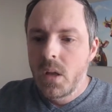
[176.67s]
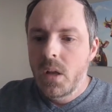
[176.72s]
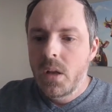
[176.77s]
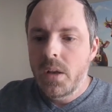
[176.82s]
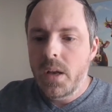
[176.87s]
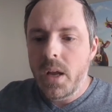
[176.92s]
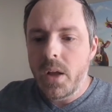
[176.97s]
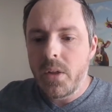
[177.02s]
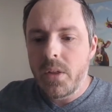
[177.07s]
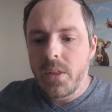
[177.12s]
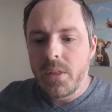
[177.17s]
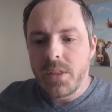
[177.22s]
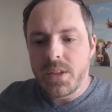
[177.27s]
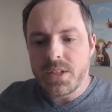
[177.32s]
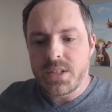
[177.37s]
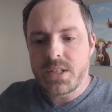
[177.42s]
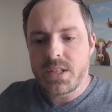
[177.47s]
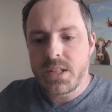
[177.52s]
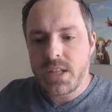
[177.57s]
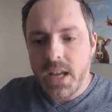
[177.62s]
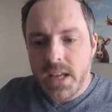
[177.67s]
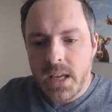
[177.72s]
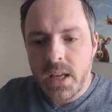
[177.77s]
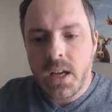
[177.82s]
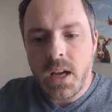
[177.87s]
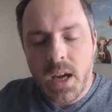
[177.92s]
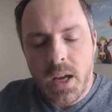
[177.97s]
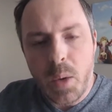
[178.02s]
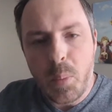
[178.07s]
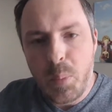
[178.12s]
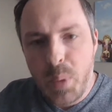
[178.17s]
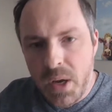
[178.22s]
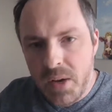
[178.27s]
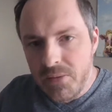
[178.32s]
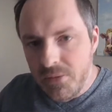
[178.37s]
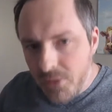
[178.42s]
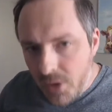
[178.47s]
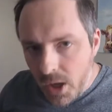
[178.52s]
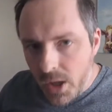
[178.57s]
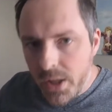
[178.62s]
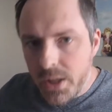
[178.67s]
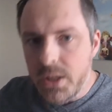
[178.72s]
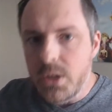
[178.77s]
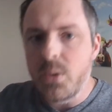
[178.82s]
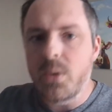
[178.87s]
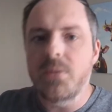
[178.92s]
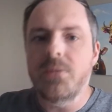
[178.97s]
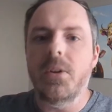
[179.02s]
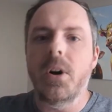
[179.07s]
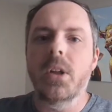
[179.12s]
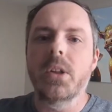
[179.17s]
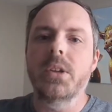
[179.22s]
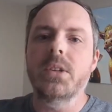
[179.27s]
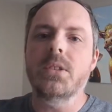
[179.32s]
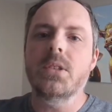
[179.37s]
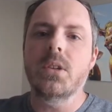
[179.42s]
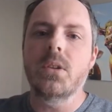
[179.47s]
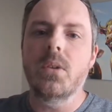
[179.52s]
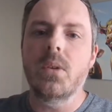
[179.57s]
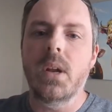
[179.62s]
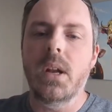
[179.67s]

Now, the second kind of pitfall that you would fall into,